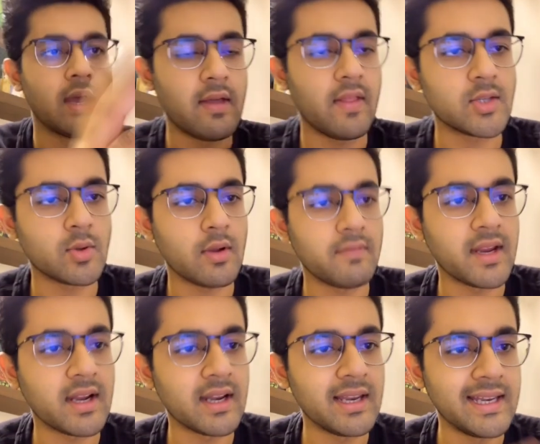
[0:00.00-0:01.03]
That's why I've
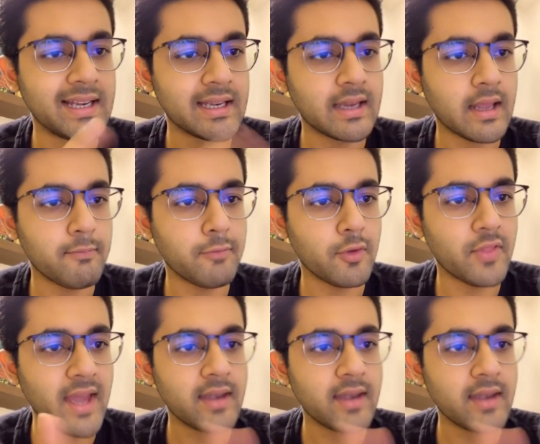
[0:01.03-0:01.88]
taken a little time for that.